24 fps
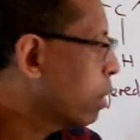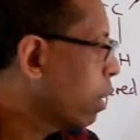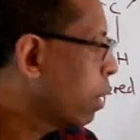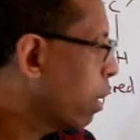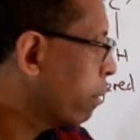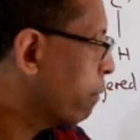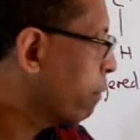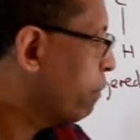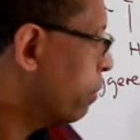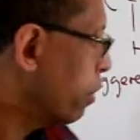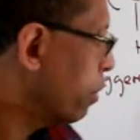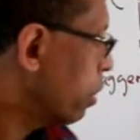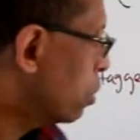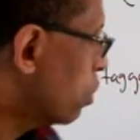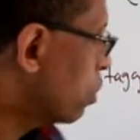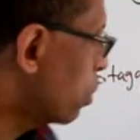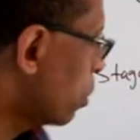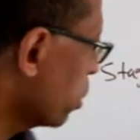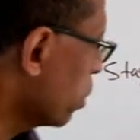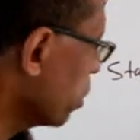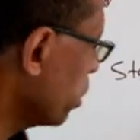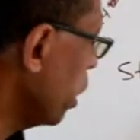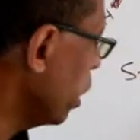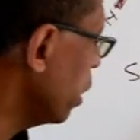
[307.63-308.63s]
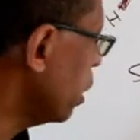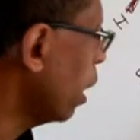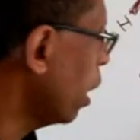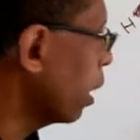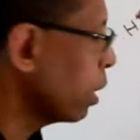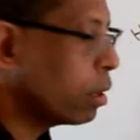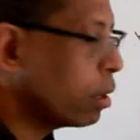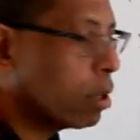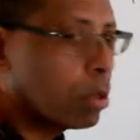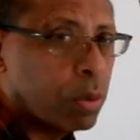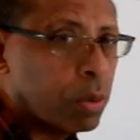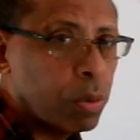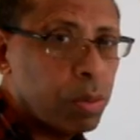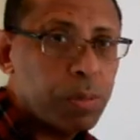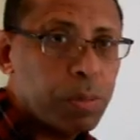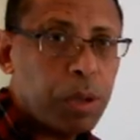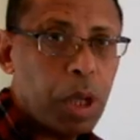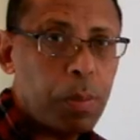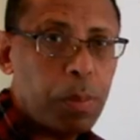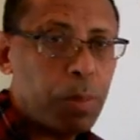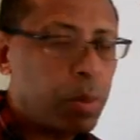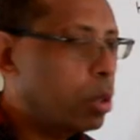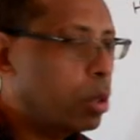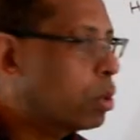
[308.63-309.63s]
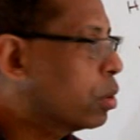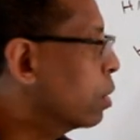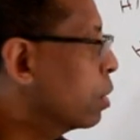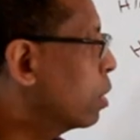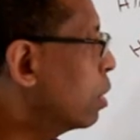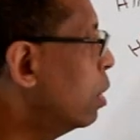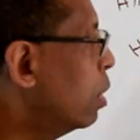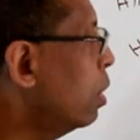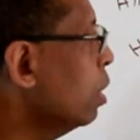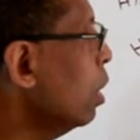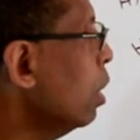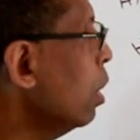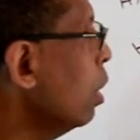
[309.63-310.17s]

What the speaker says: They are free to rotate at room temperature,